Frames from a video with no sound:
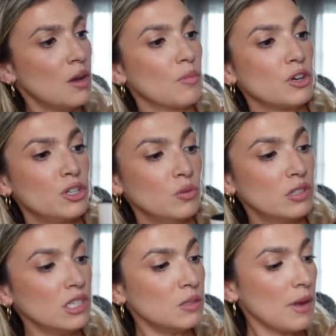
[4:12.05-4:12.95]
produce
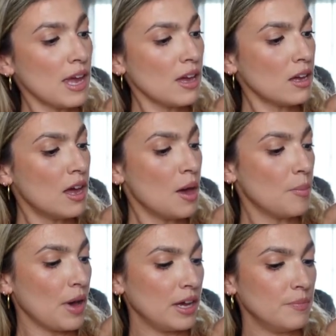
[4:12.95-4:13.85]
this bag,
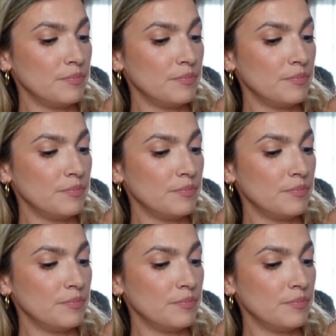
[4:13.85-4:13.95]
but